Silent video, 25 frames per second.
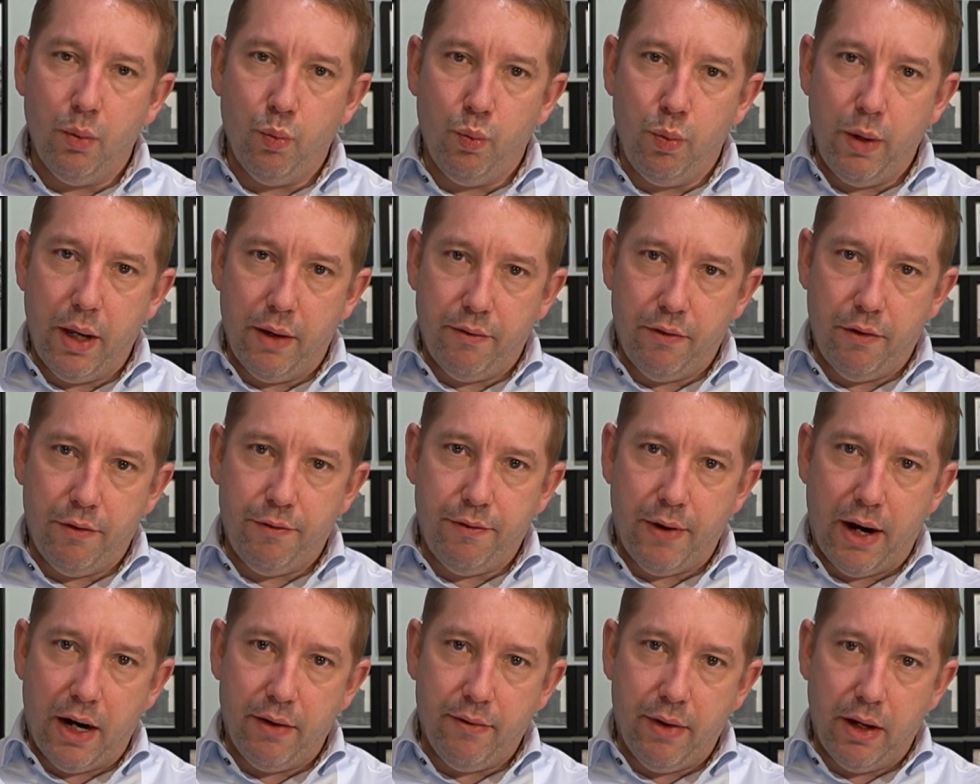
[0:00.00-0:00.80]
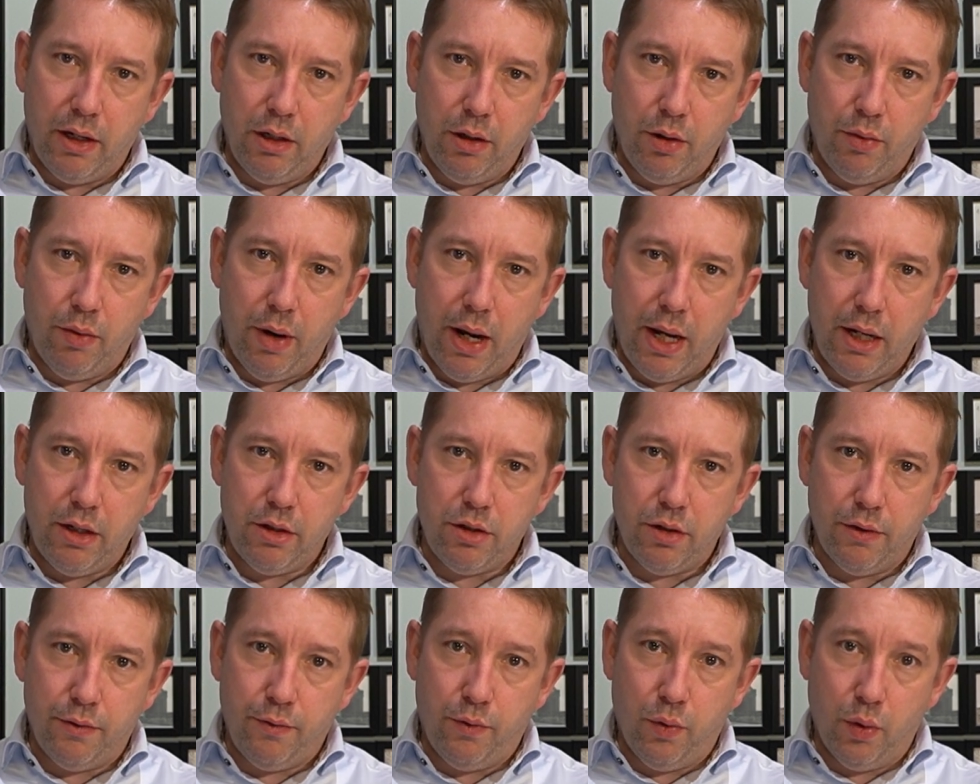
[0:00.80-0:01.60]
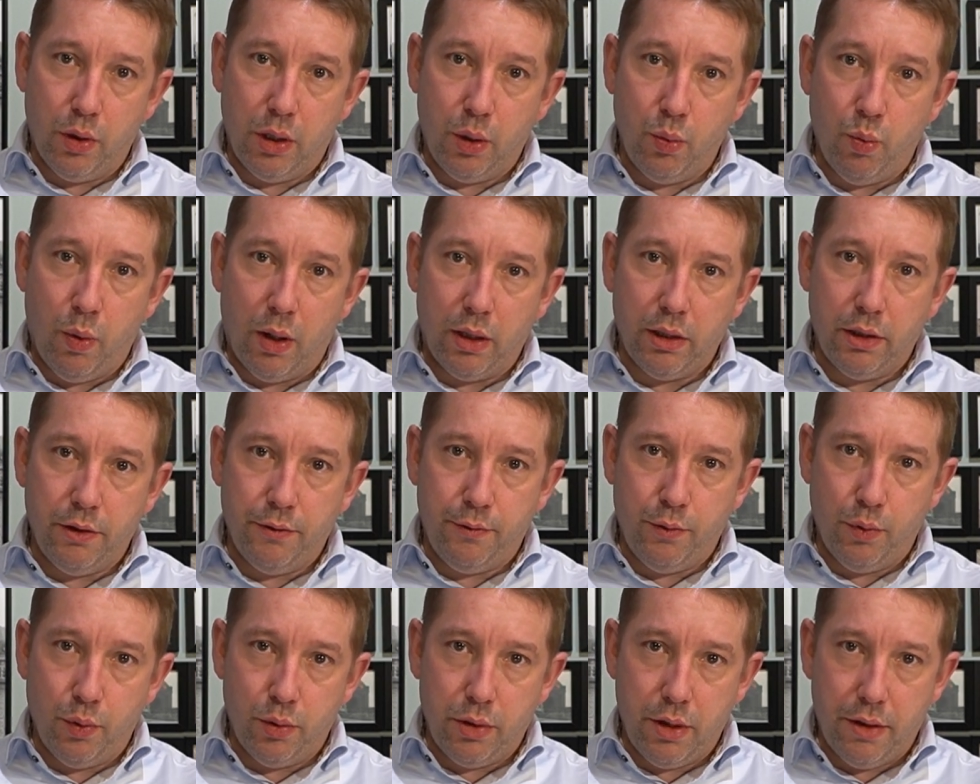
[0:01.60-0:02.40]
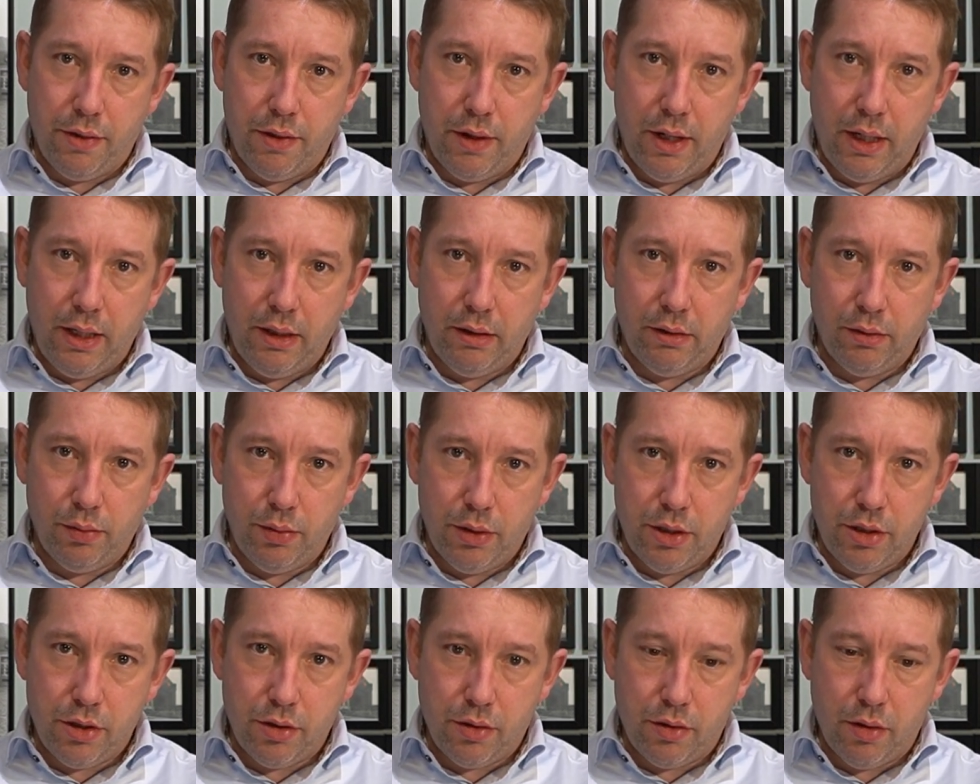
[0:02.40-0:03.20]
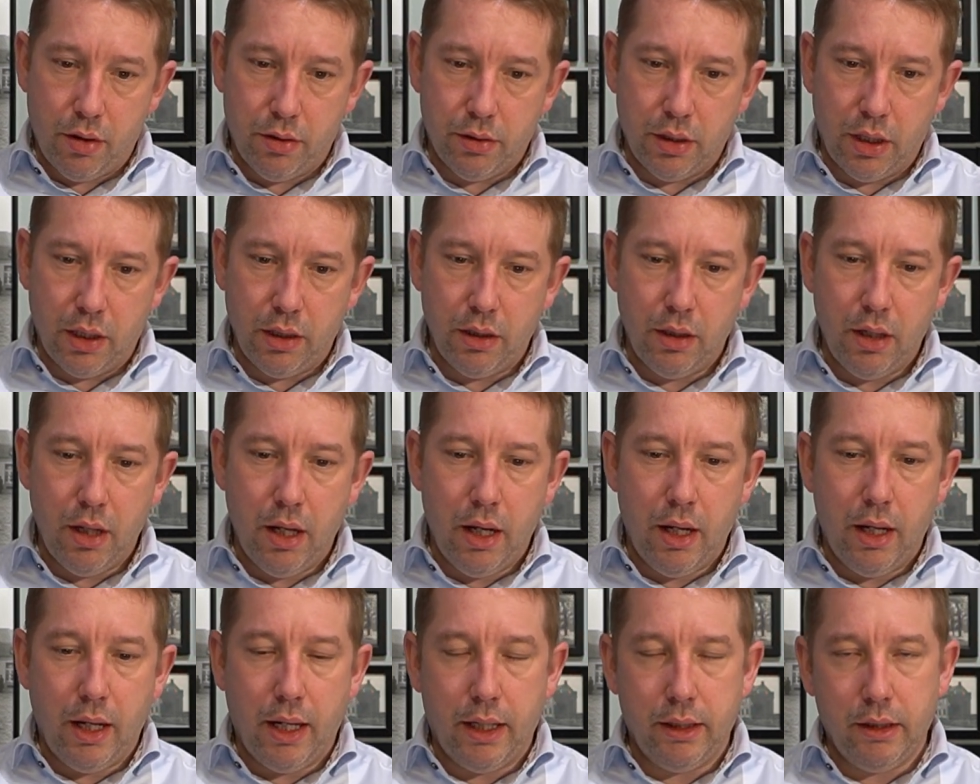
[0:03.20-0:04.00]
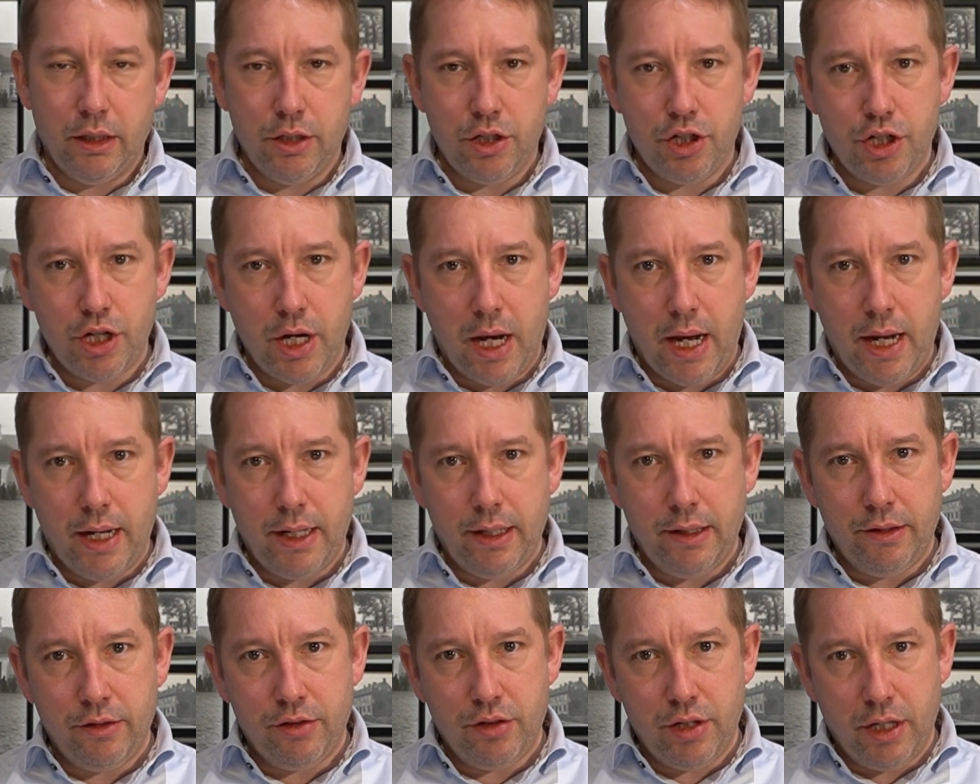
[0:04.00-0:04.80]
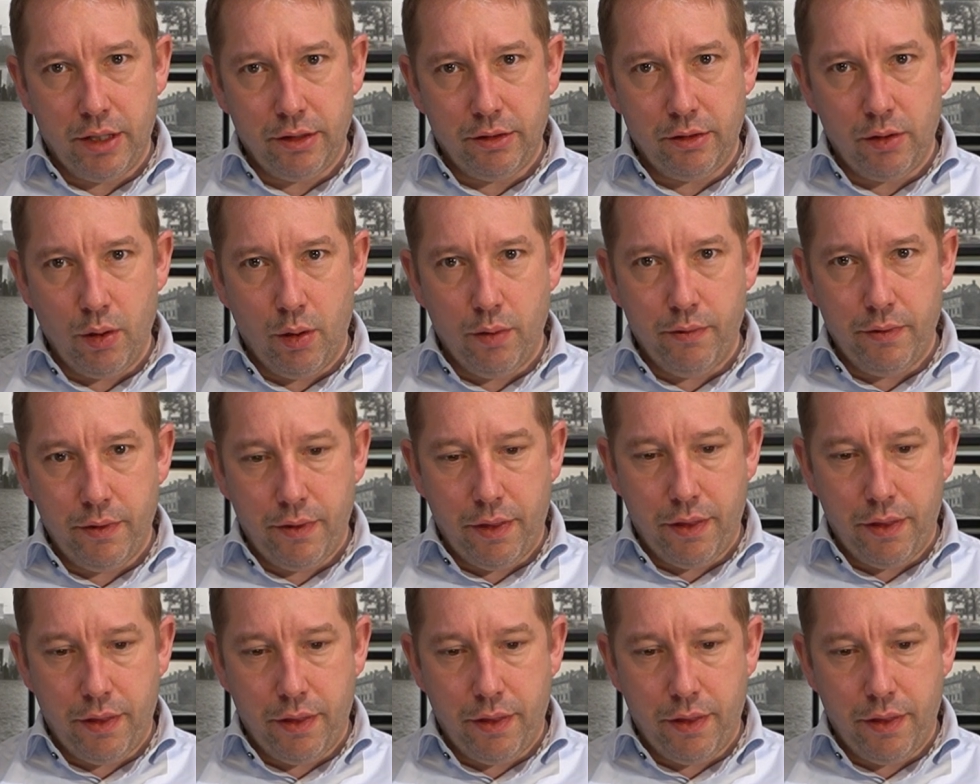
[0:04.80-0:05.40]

We have a fair value range of 41 to 43 Swedish krona and the share is just over